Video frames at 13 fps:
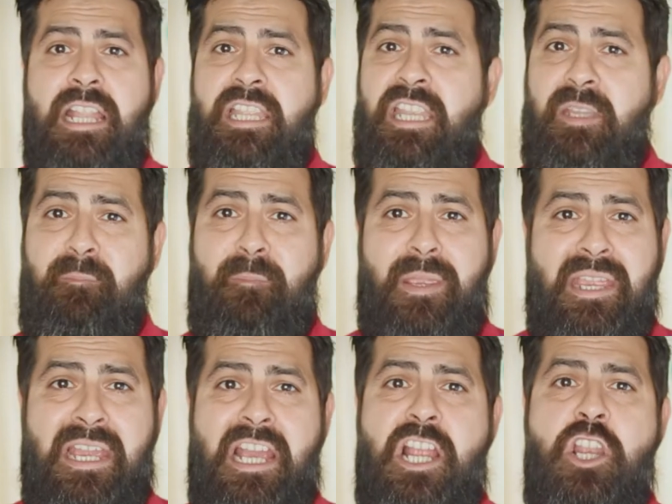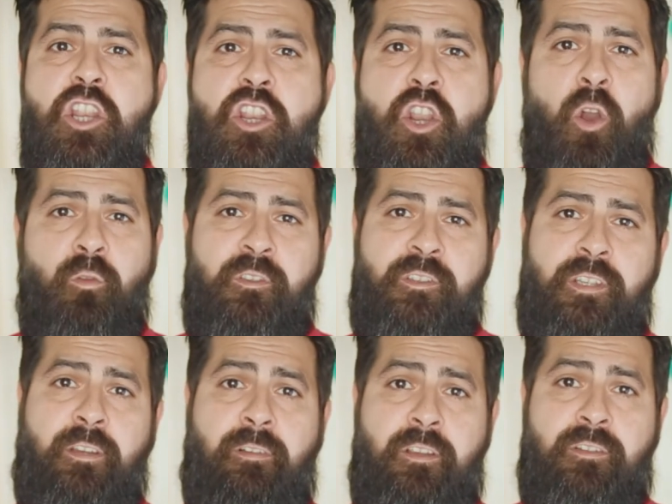need be no
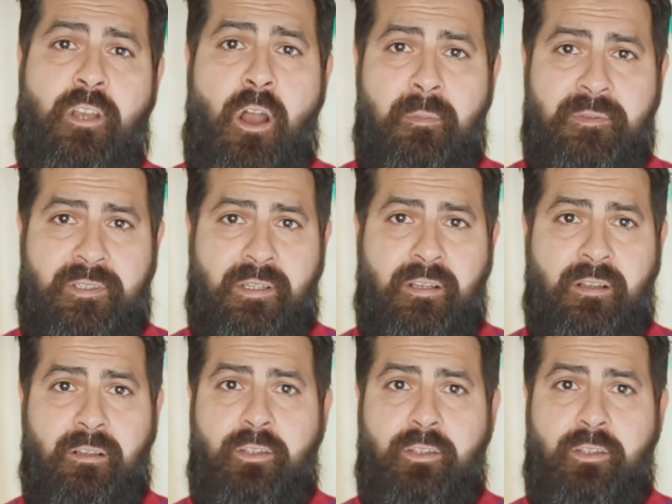serious obstacle